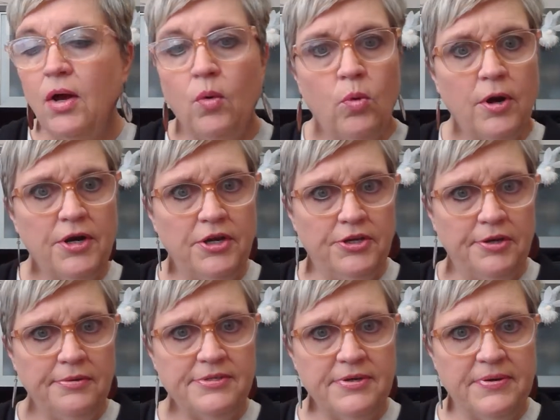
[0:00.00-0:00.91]
"What are
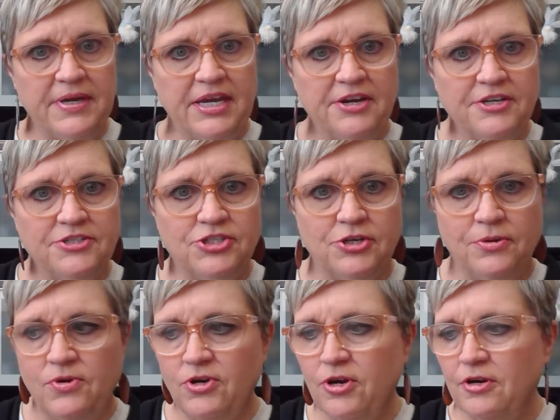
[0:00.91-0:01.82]
you doing here,
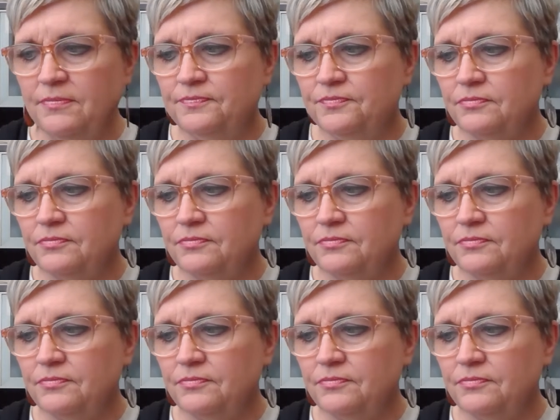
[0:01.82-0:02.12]
Junior?"